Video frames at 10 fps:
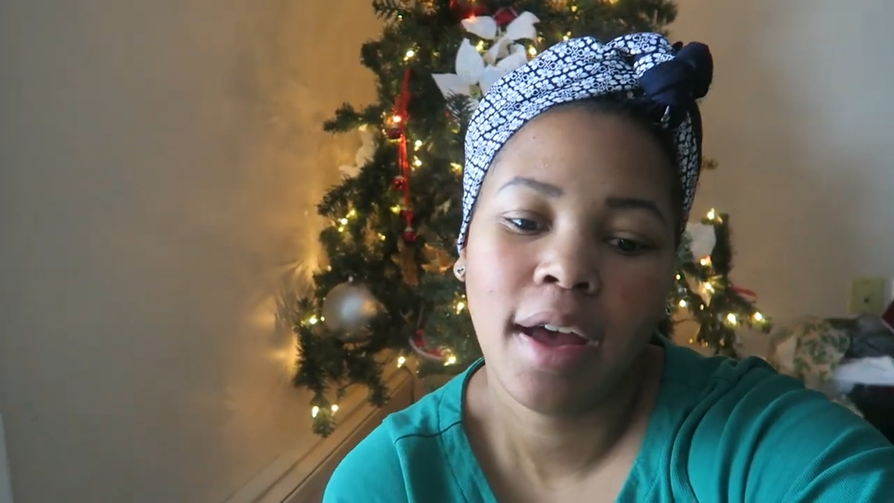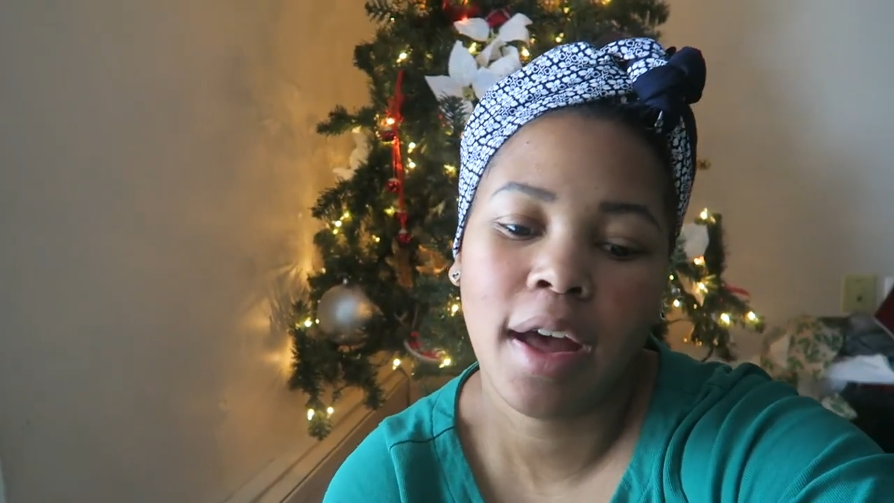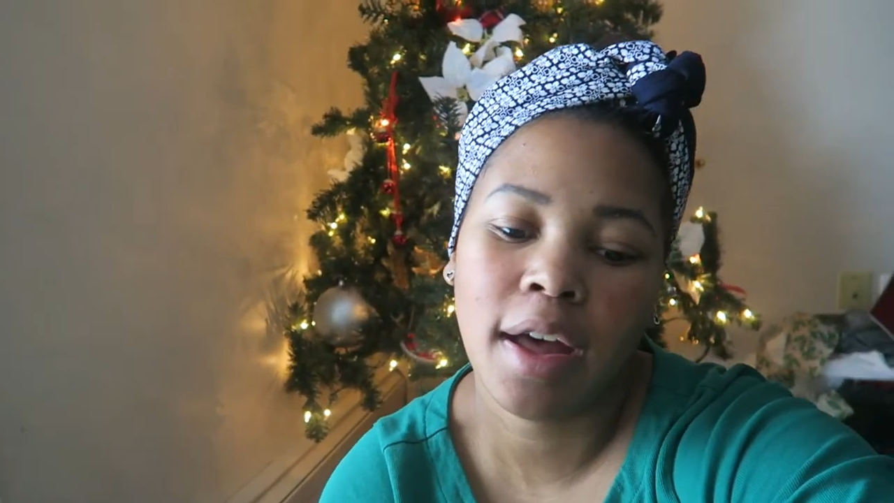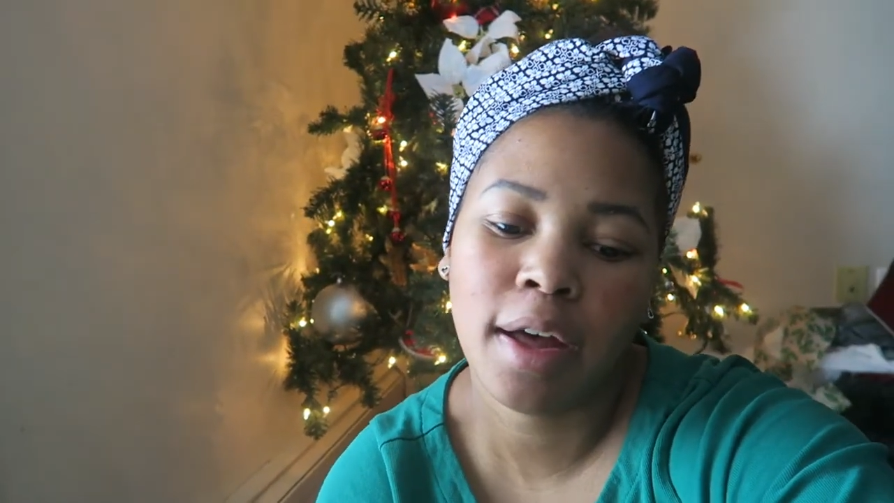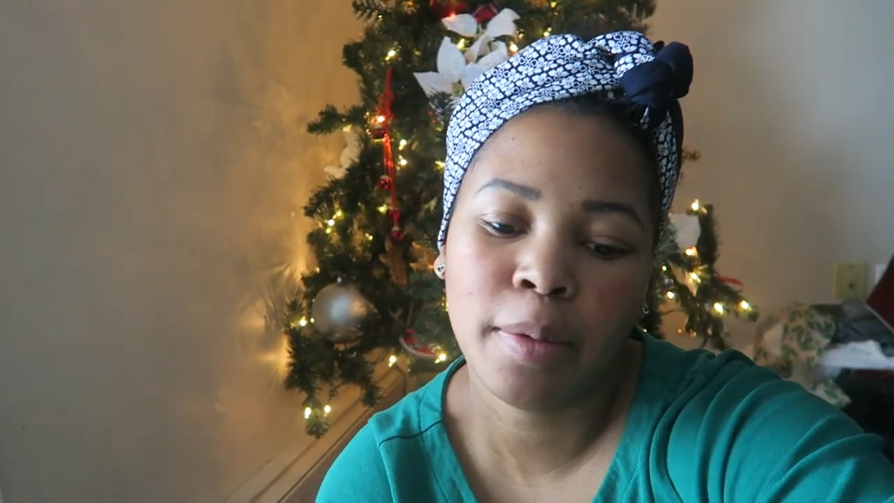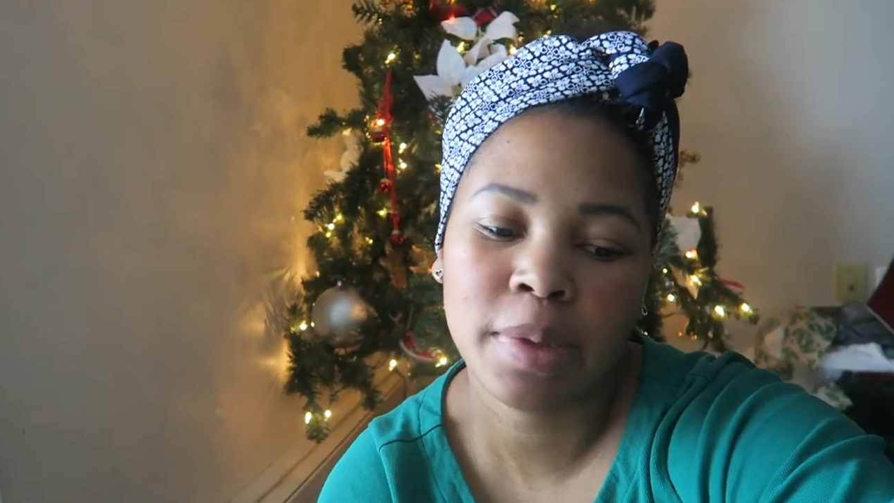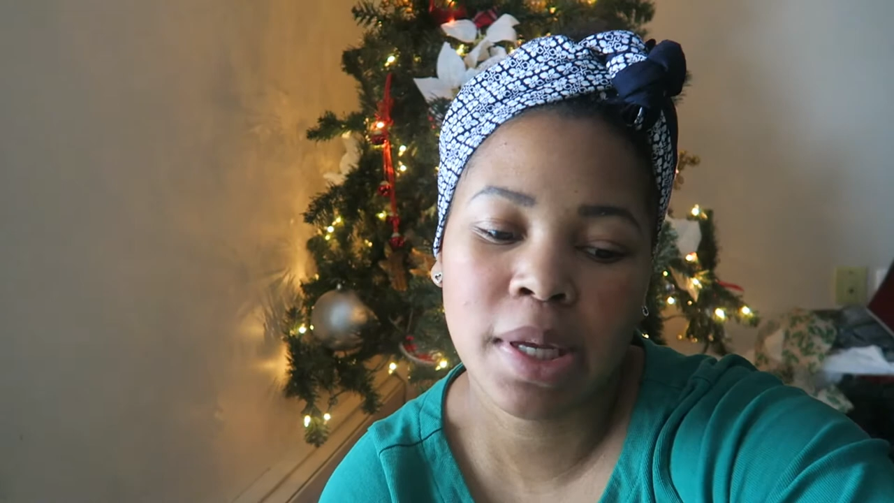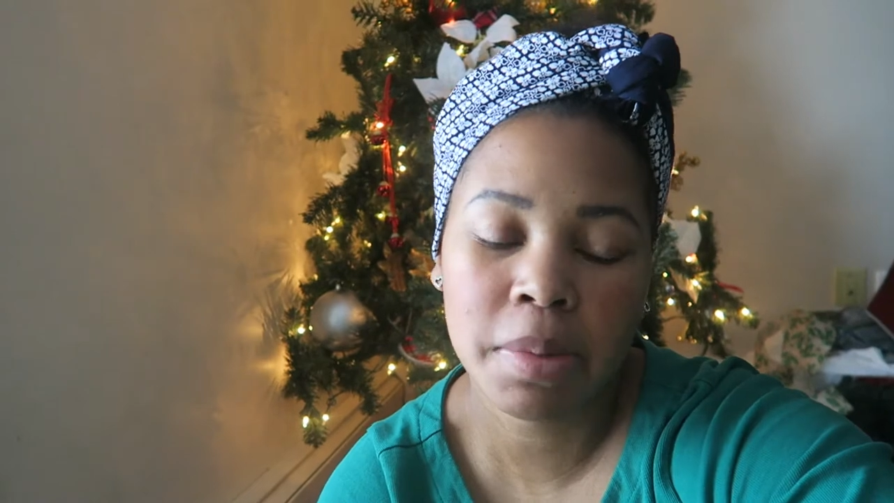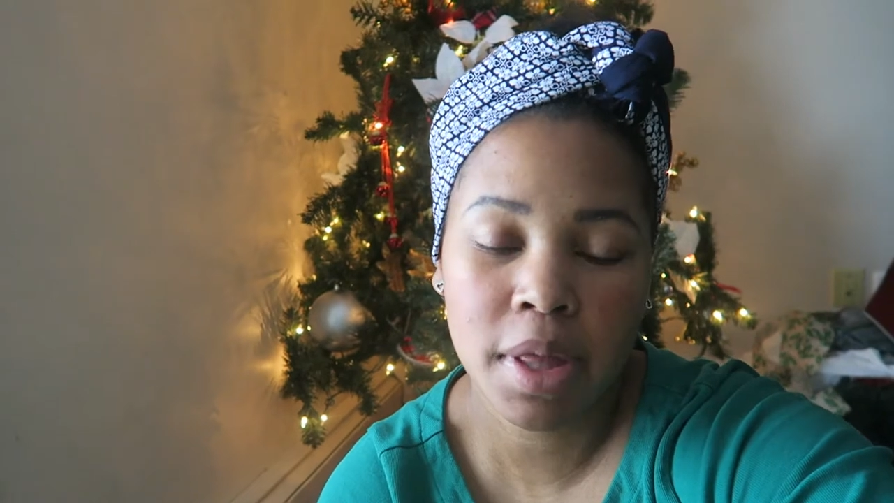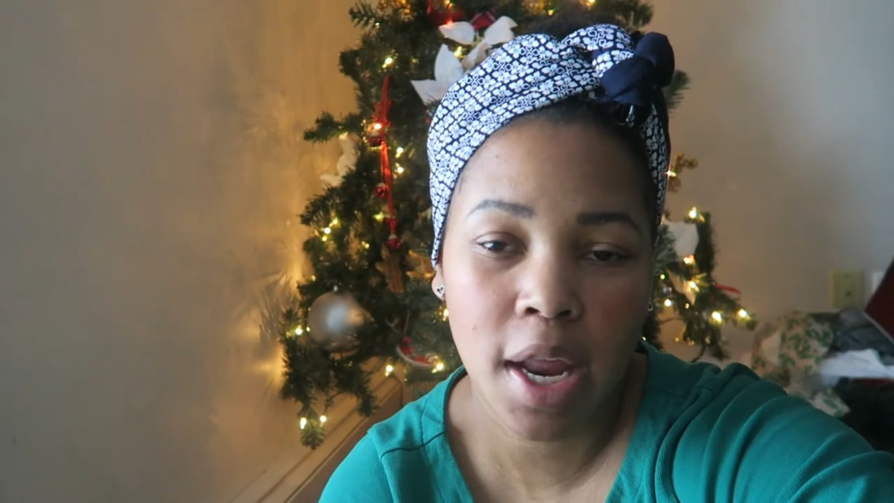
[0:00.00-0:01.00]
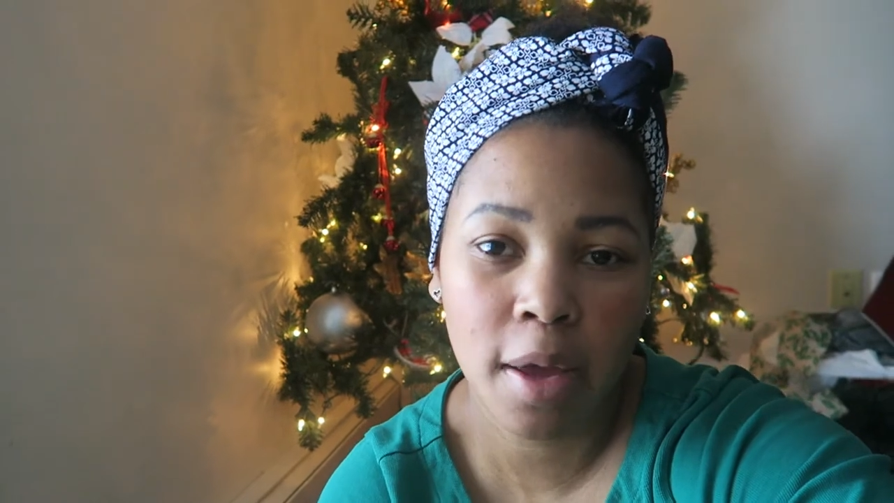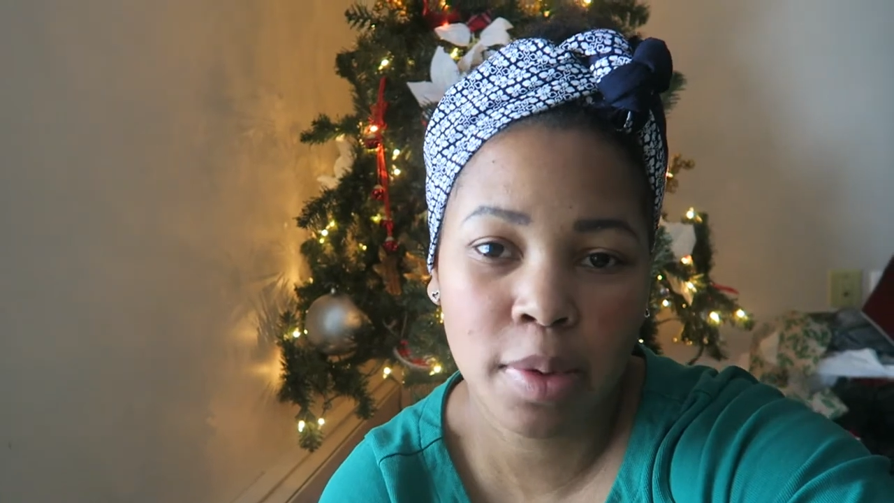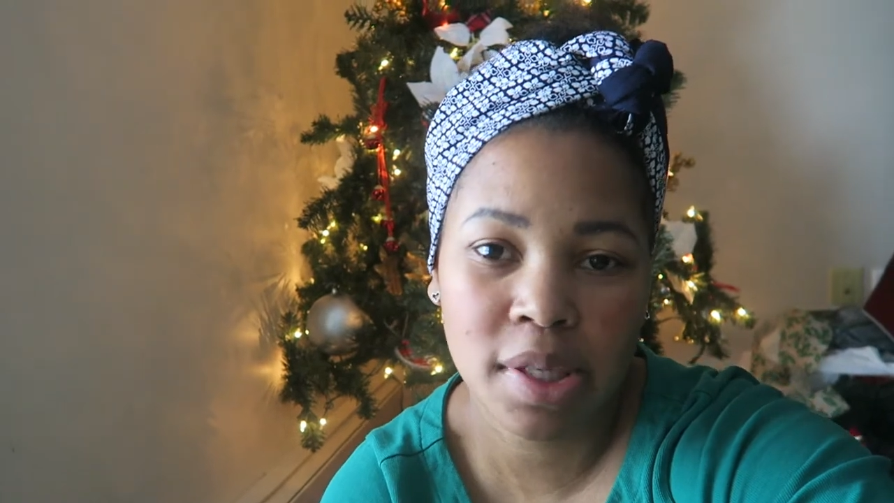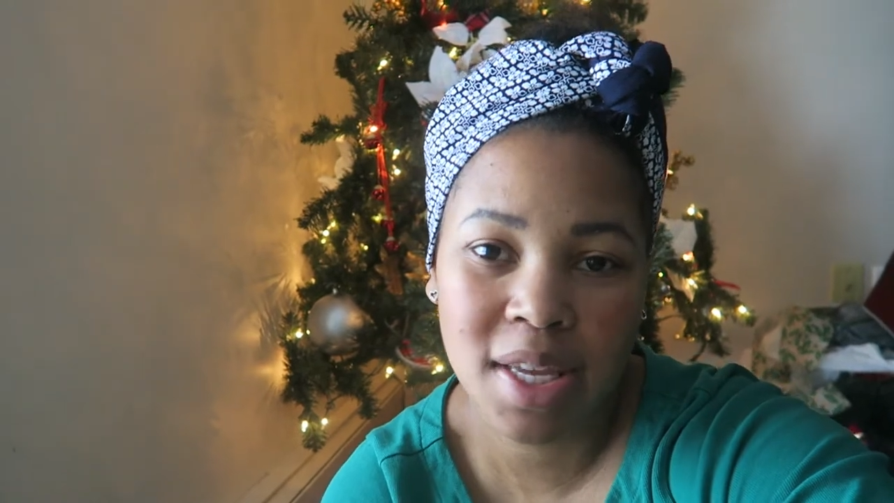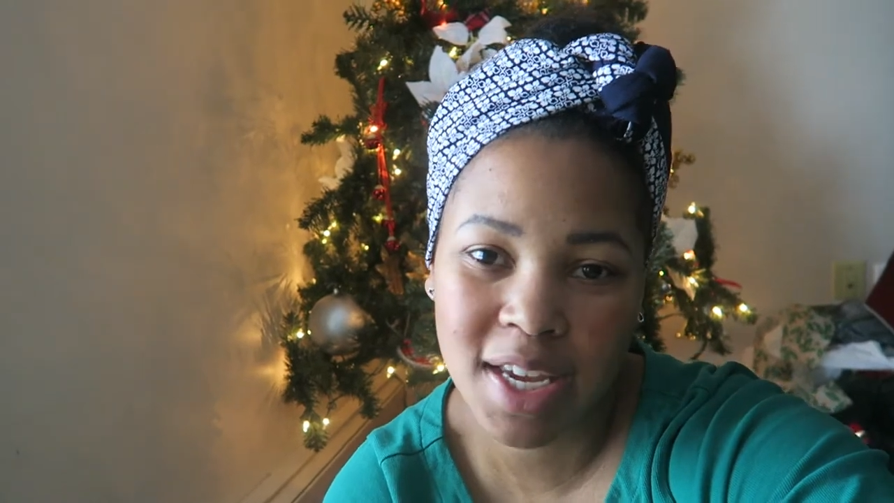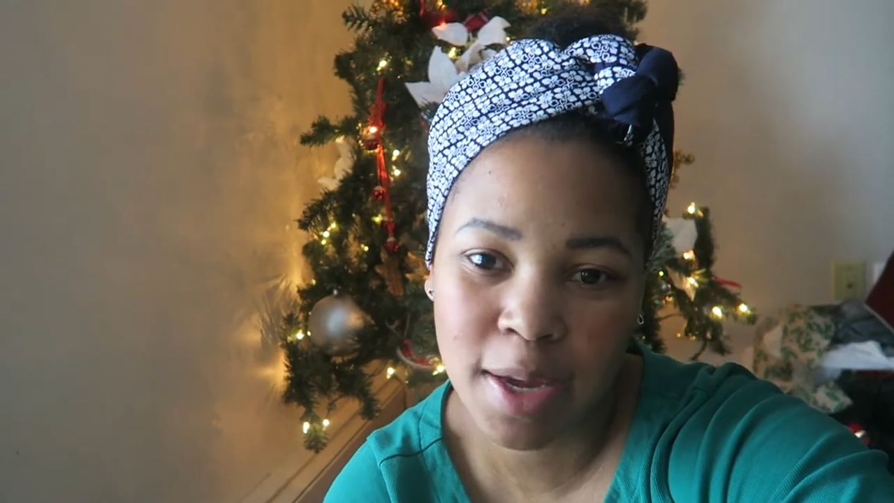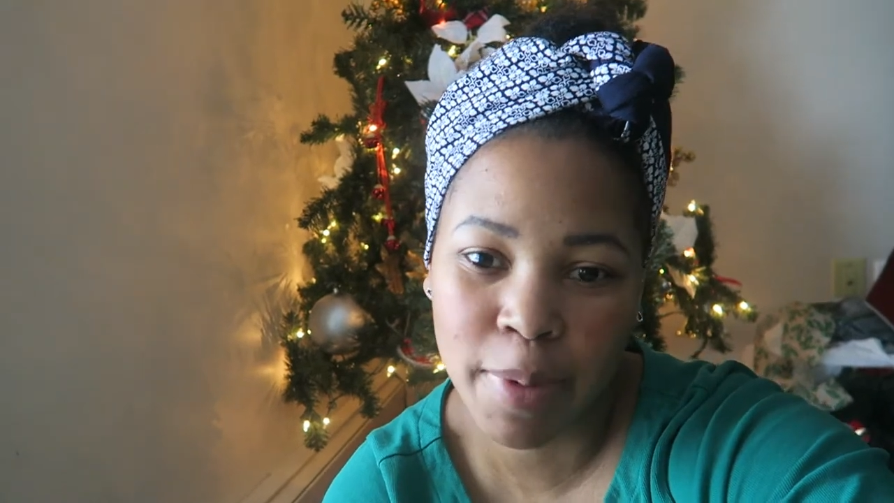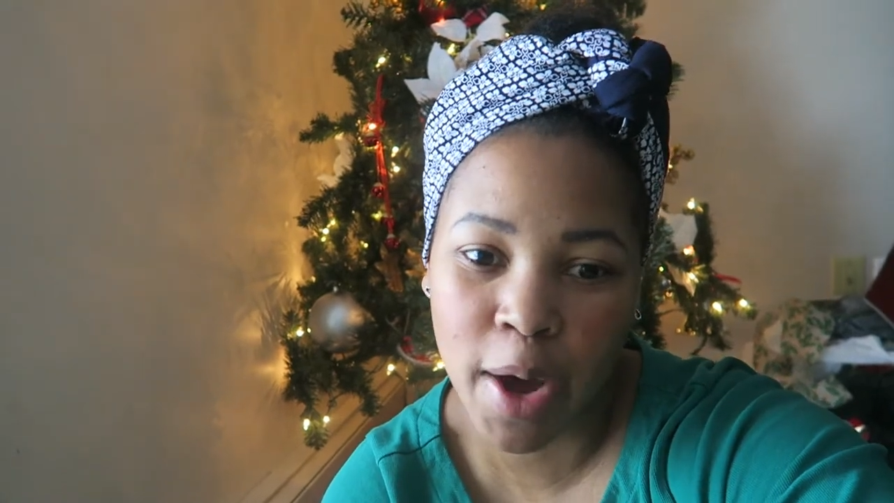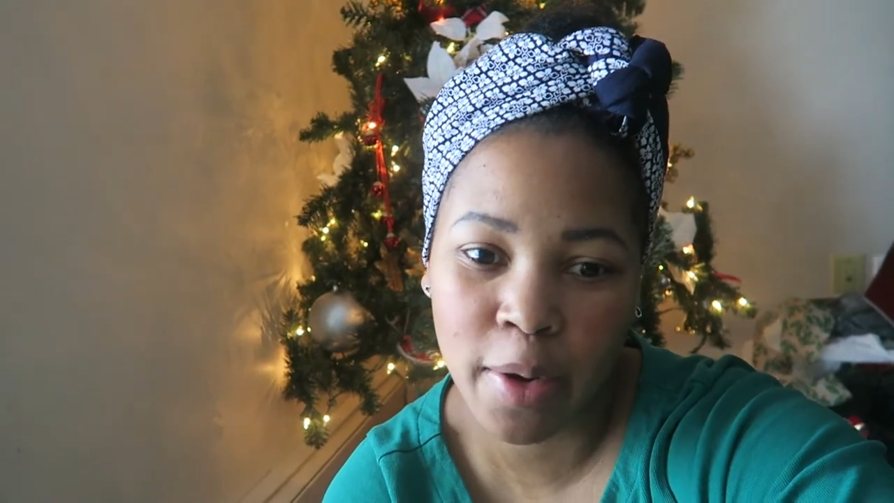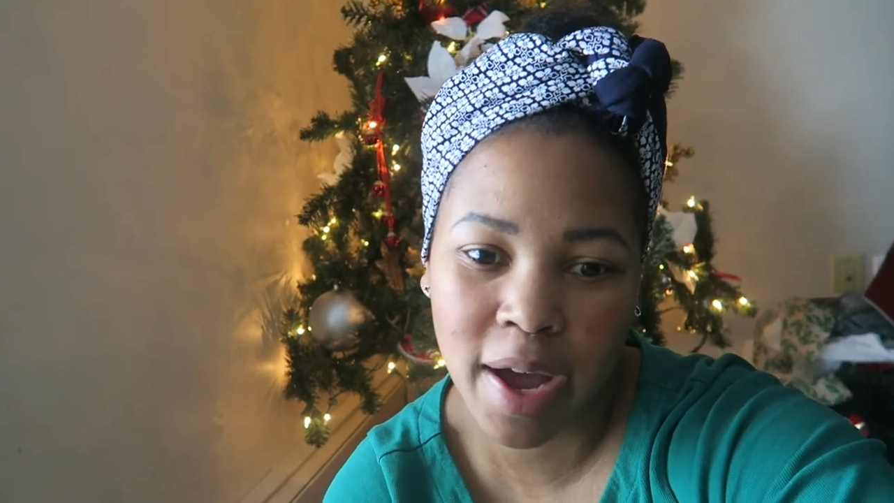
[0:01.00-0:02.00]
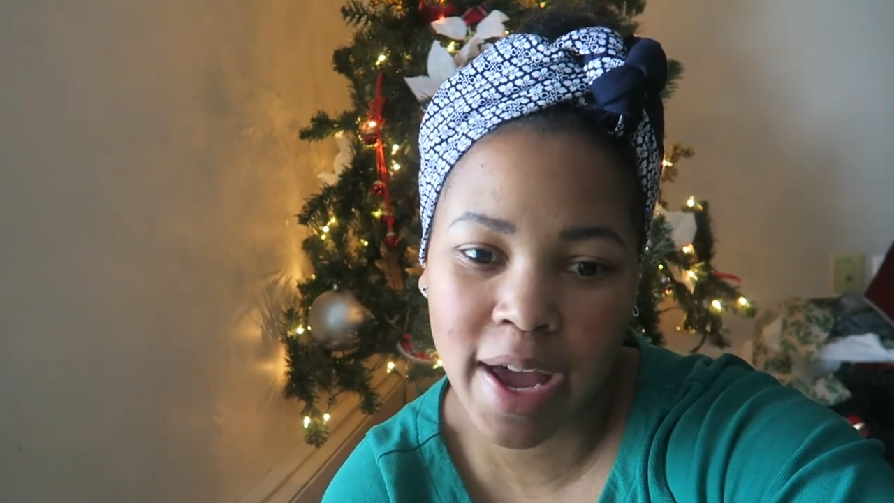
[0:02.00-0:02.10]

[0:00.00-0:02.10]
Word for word: Um, something that I was thinking about,